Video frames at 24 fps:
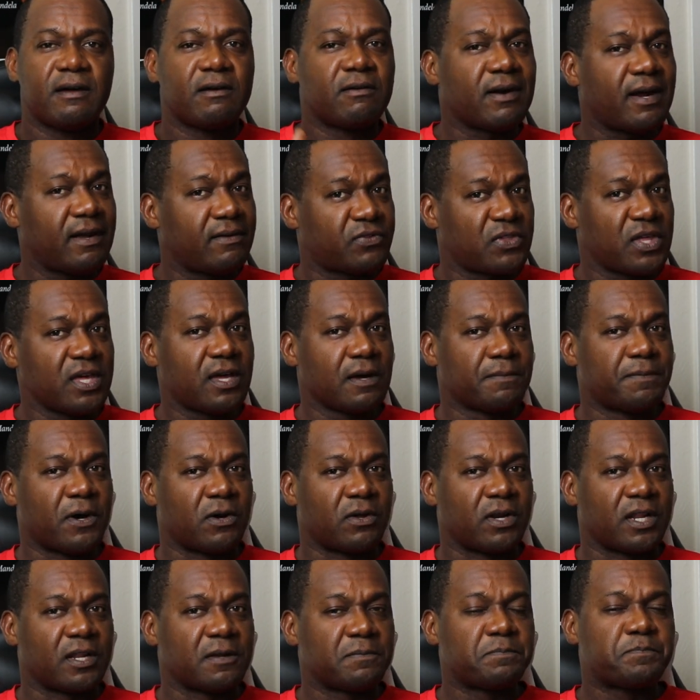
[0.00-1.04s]
Right? Think
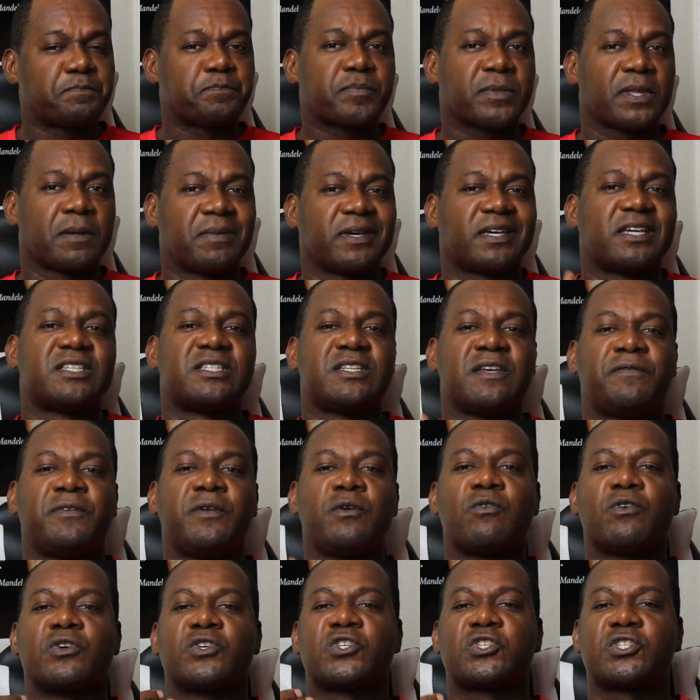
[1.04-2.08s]
about it, because if
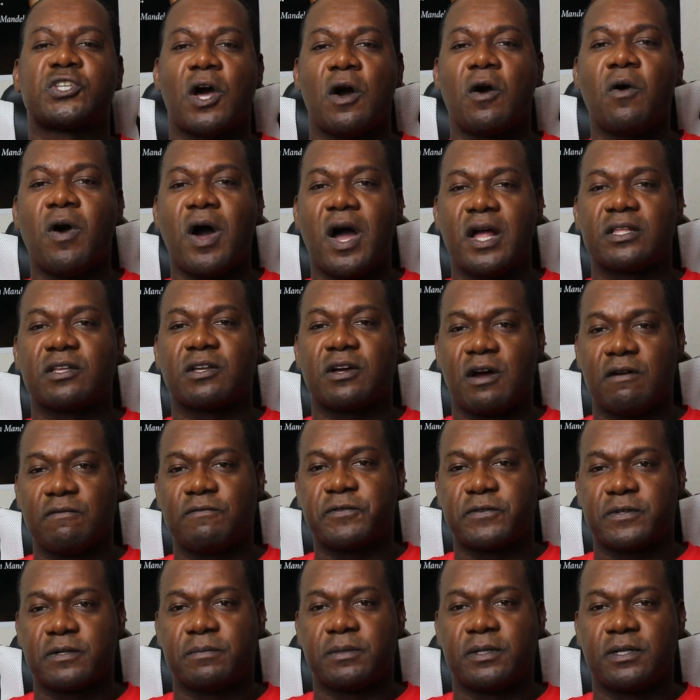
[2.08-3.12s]
you were so
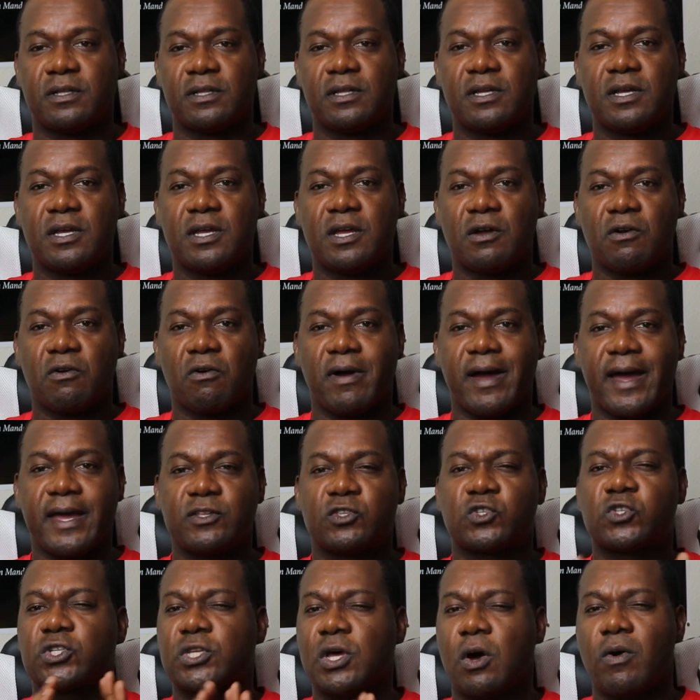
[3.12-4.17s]
uncomfortable,
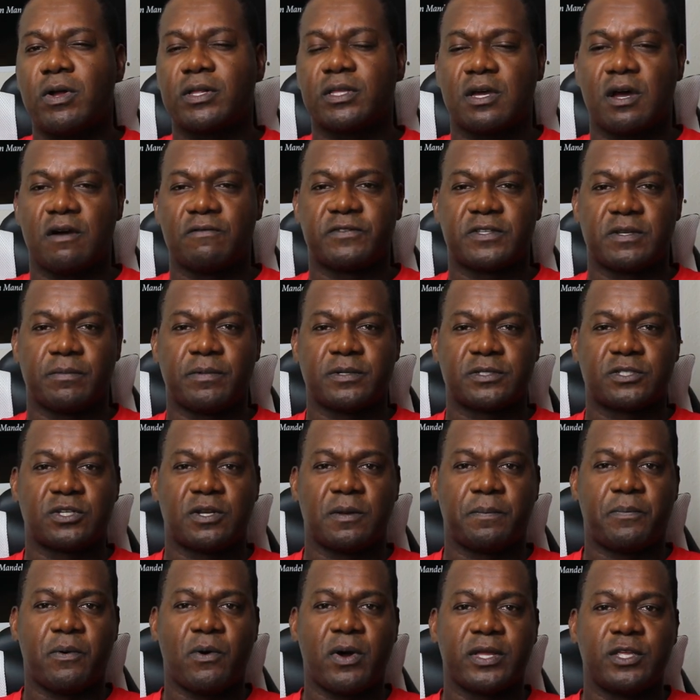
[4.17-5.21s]
right? So uncomfortable to
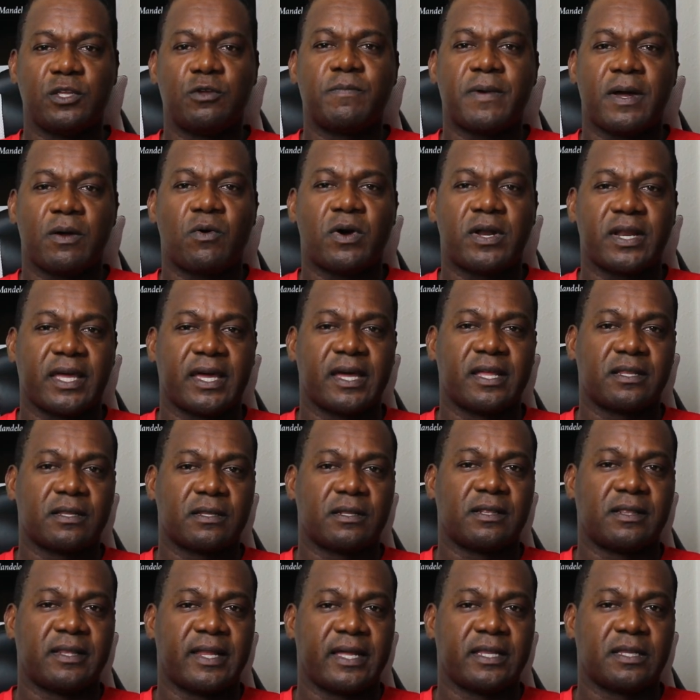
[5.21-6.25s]
the point you might want to
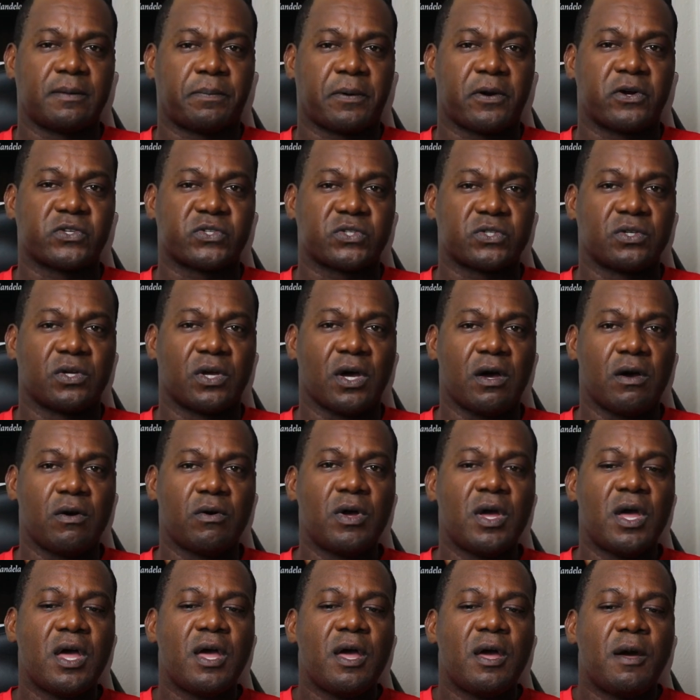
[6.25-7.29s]
get let the person
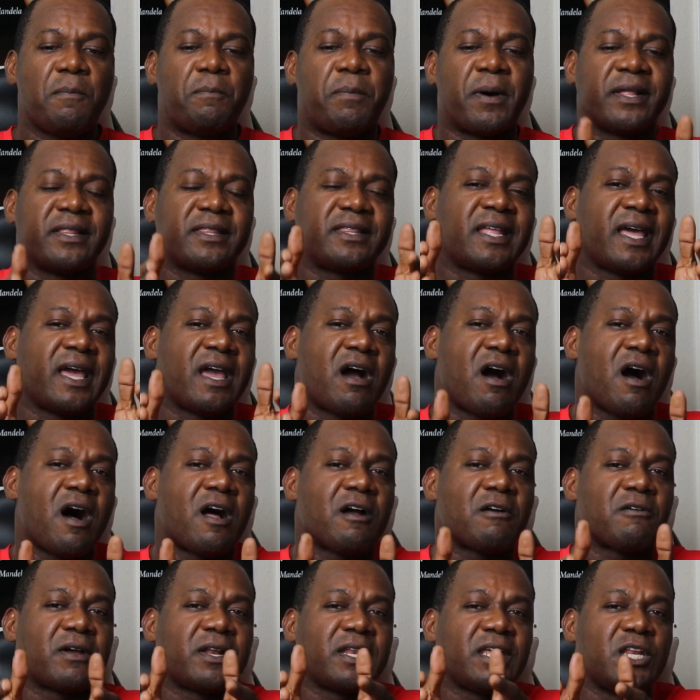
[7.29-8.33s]
go. But they
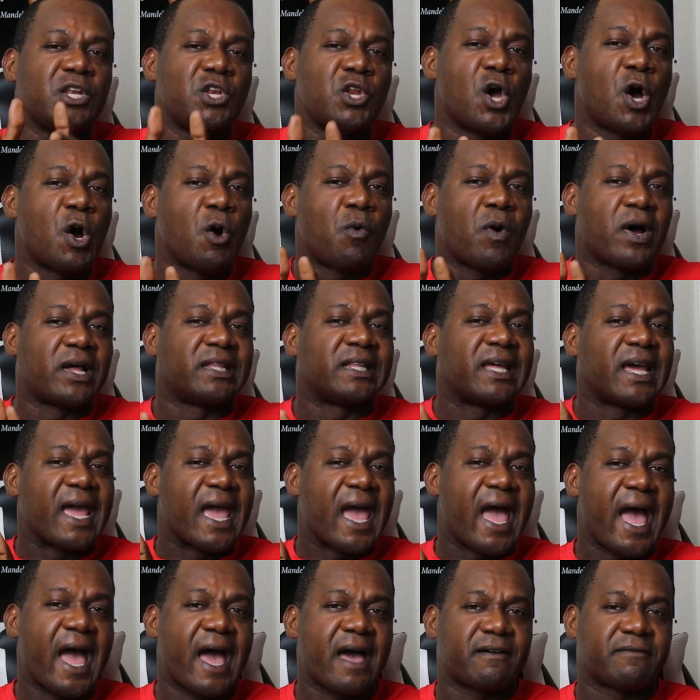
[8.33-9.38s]
already know what they
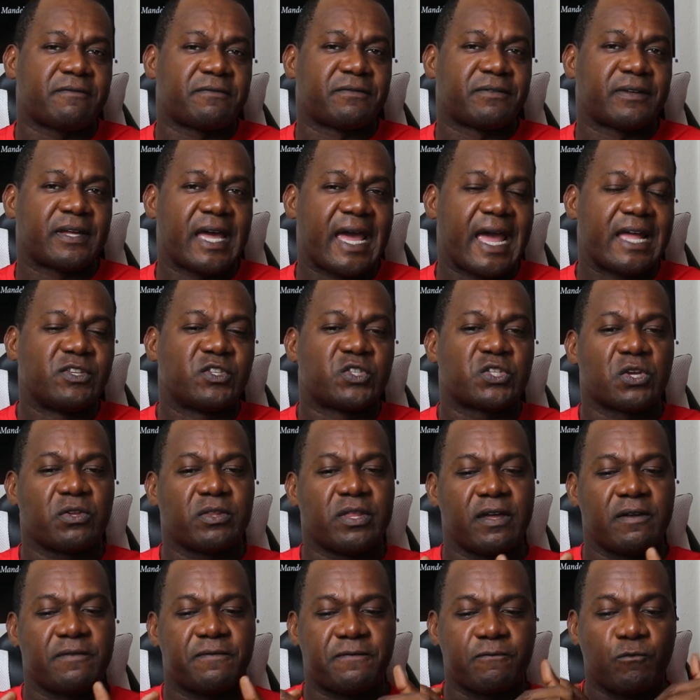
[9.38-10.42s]
have. And so
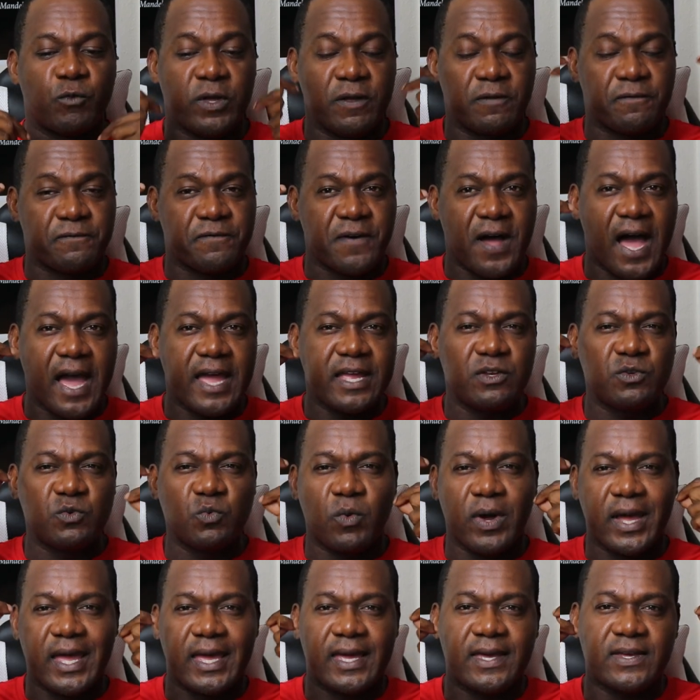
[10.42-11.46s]
they we find
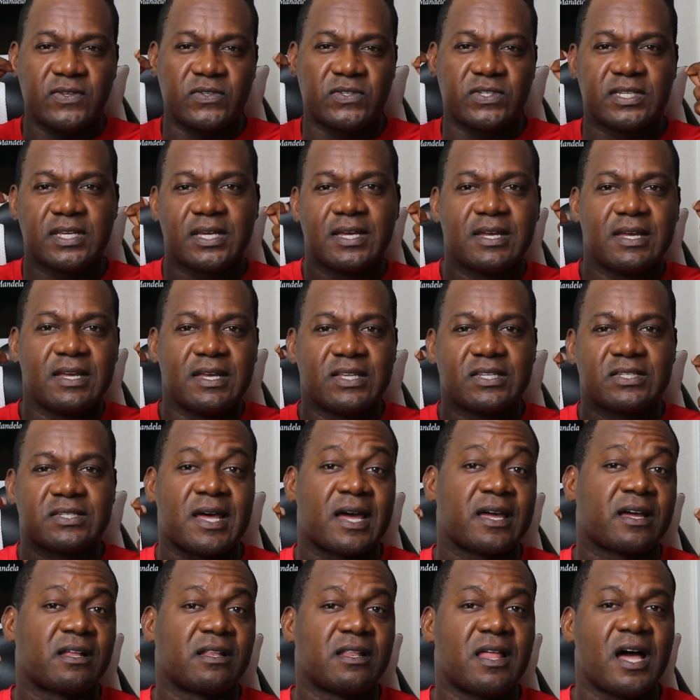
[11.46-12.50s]
ways
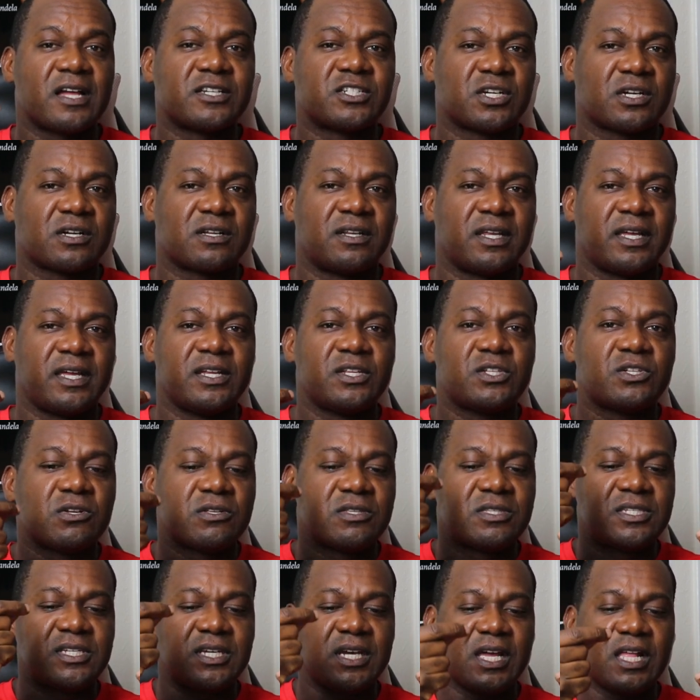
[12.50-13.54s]
psychologically to
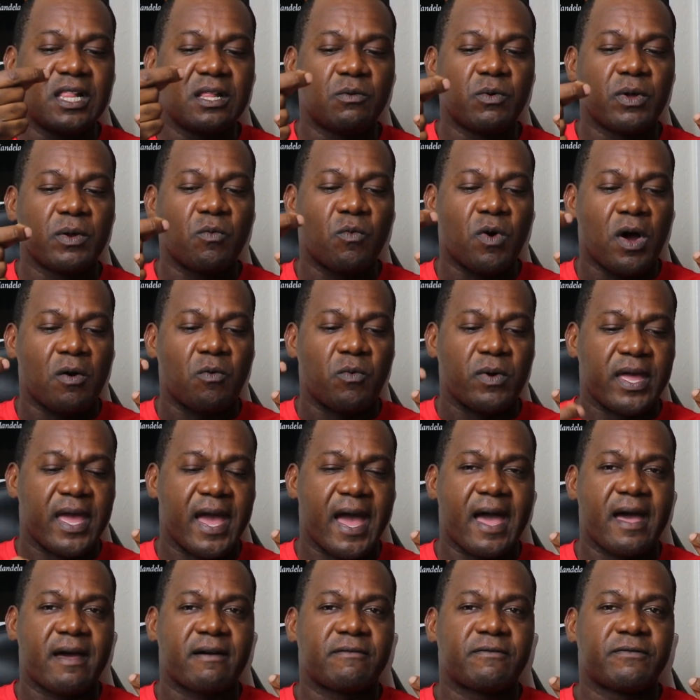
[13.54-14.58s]
deal with what we
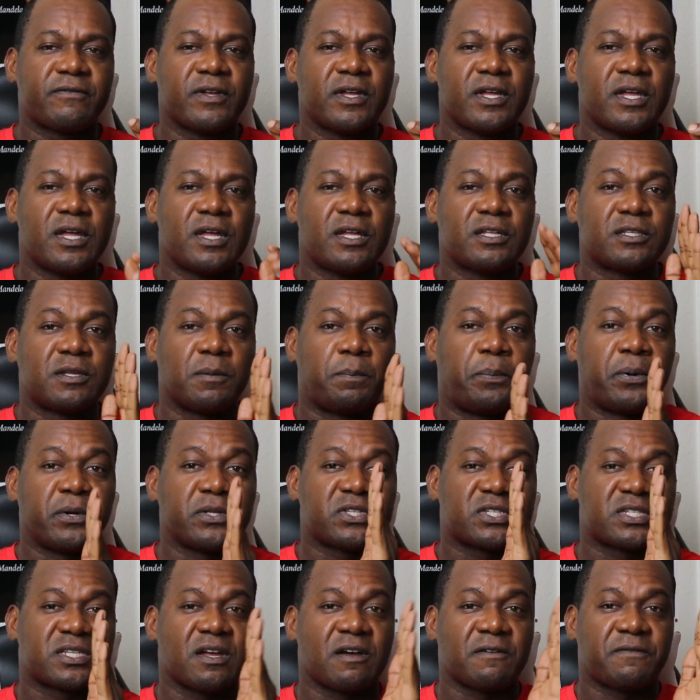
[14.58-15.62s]
have, to
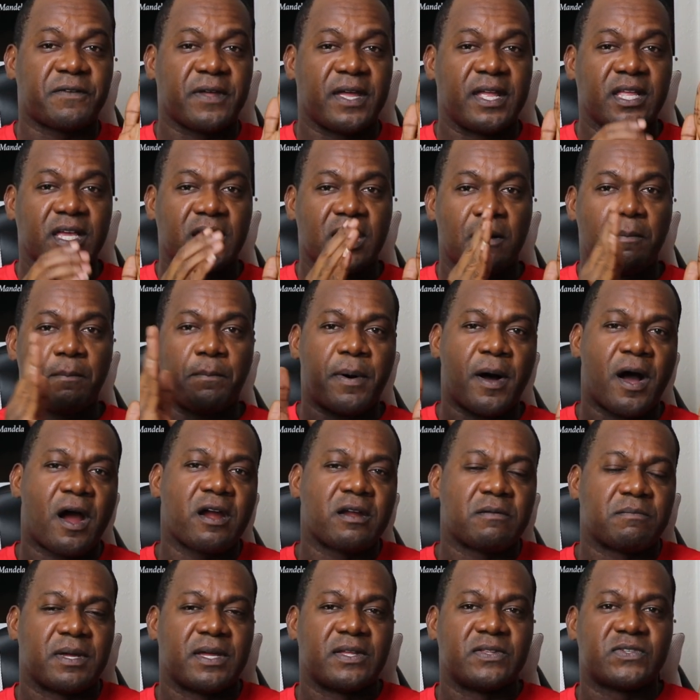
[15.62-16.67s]
put stuff in
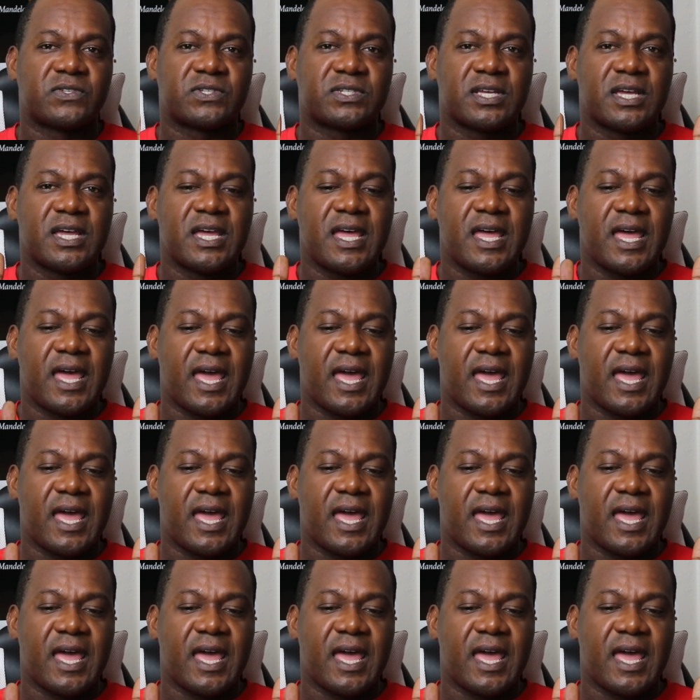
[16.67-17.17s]
compartments